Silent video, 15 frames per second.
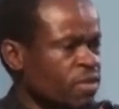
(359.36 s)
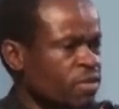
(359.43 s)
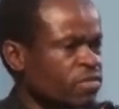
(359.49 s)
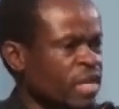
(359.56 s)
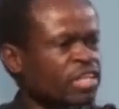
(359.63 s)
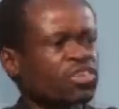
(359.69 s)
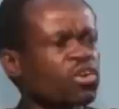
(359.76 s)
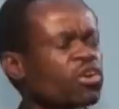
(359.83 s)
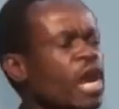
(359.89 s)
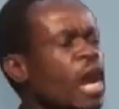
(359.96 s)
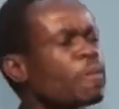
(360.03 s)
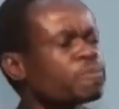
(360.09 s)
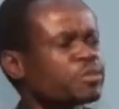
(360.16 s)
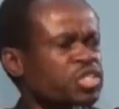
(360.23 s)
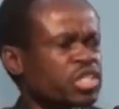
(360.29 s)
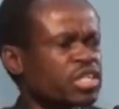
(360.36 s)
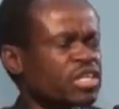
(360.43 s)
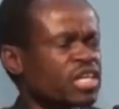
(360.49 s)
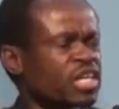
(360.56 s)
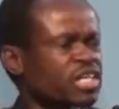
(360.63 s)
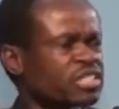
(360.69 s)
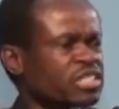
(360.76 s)
that corruption
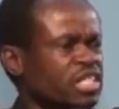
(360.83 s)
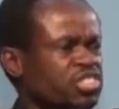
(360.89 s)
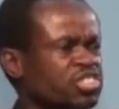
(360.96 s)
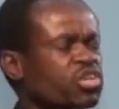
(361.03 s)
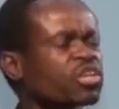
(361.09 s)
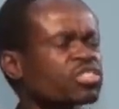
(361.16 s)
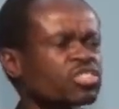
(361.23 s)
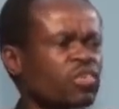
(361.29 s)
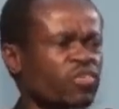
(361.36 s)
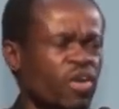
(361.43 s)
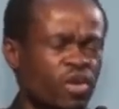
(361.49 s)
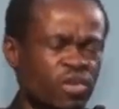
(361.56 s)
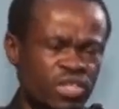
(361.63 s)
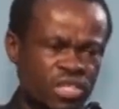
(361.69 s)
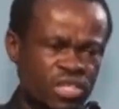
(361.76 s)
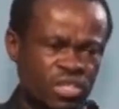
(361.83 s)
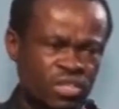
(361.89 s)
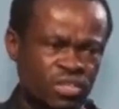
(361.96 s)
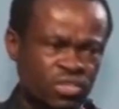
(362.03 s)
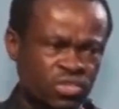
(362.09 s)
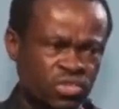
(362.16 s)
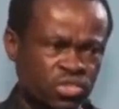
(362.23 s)
is the source of all
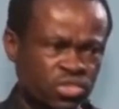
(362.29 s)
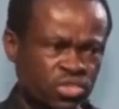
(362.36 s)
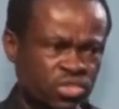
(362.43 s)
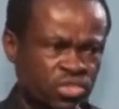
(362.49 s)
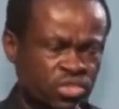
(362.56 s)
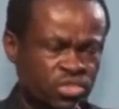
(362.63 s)
these.